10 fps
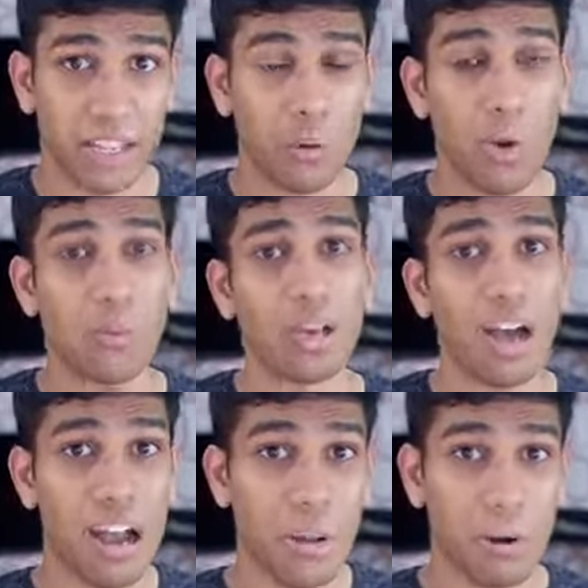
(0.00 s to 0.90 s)
The one with the
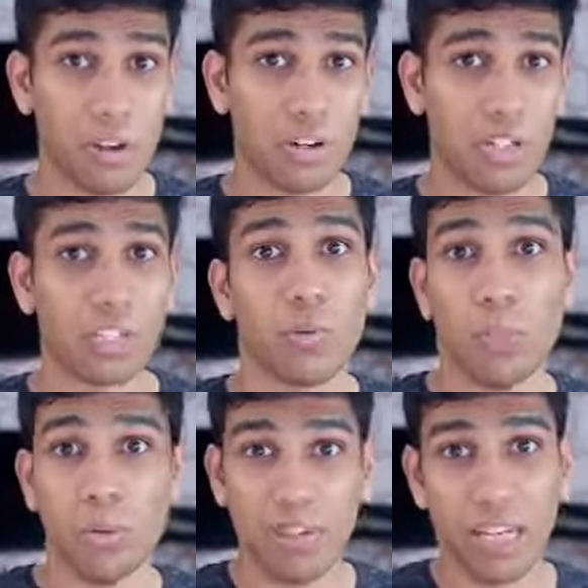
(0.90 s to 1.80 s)
higher priority
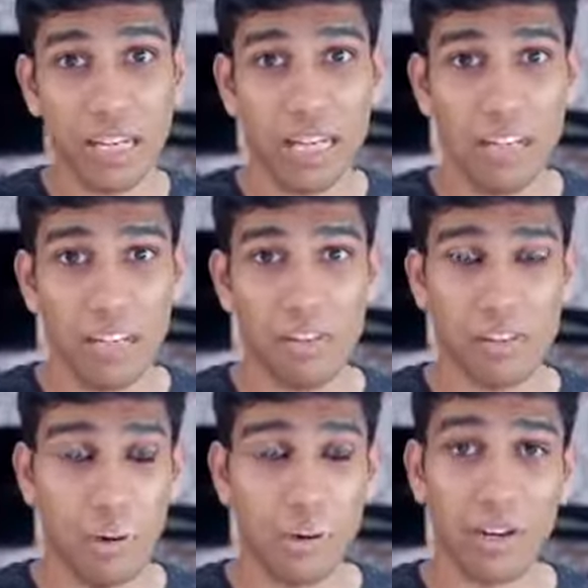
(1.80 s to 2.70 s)
will be relayed
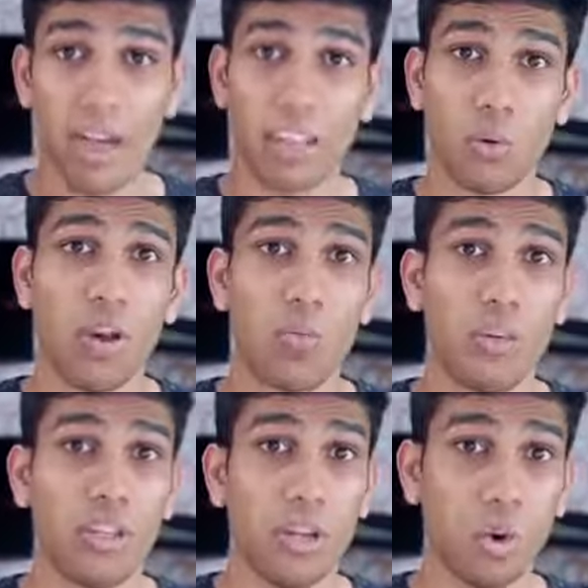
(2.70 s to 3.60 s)
forward, and the
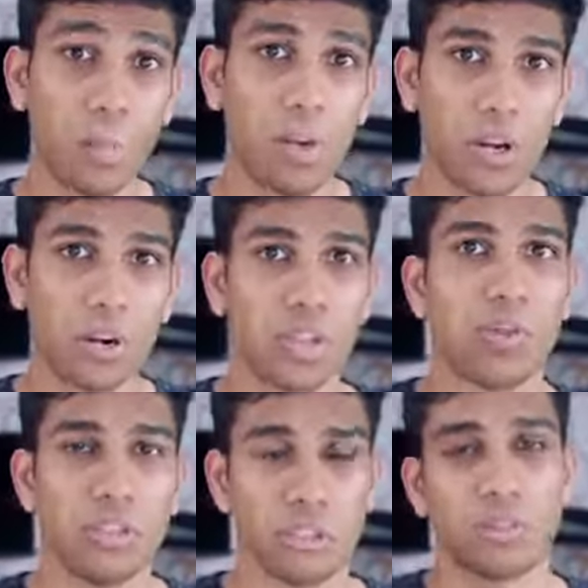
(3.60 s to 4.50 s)
one with the lower
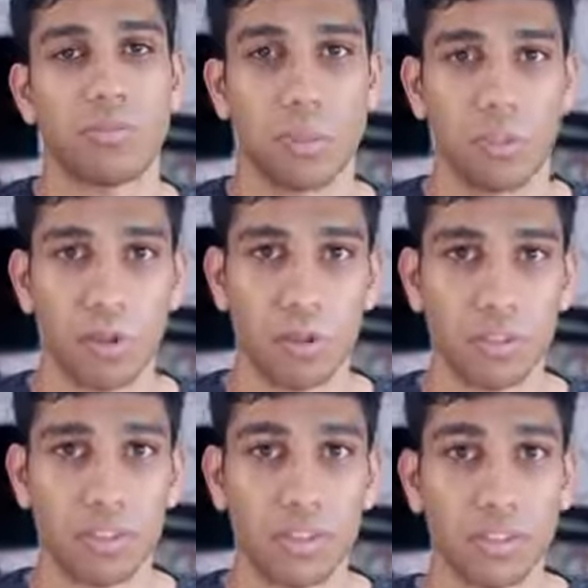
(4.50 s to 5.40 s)
priority will just be
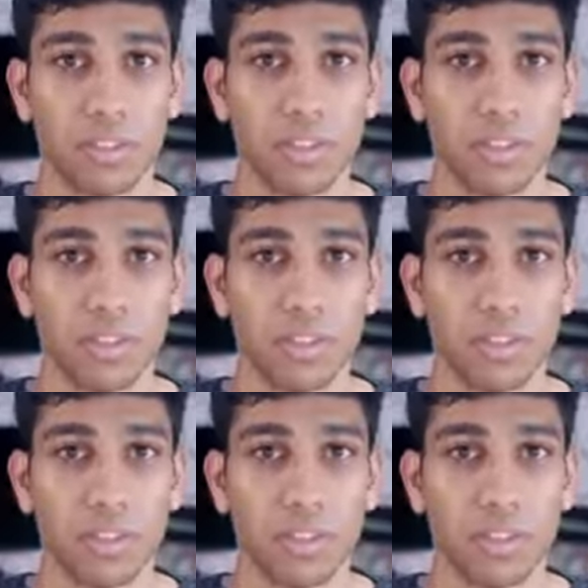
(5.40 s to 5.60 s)
forgotten.